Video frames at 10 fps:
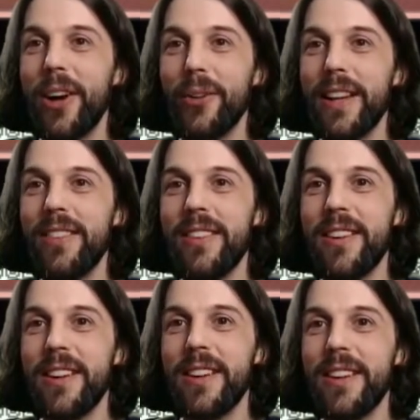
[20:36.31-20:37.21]
Oh, let's
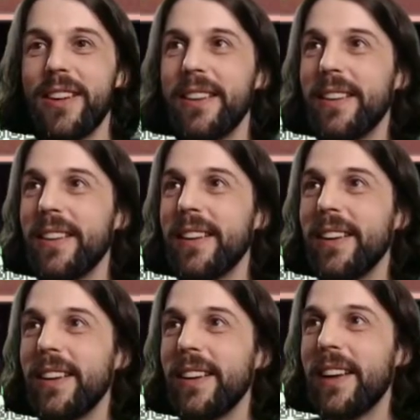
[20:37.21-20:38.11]
start
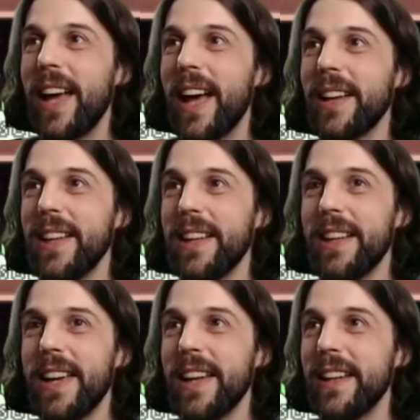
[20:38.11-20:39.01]
hacking
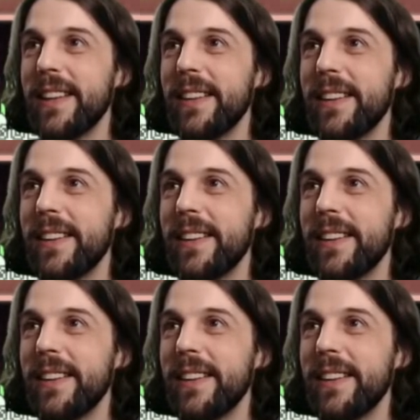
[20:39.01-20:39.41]
again.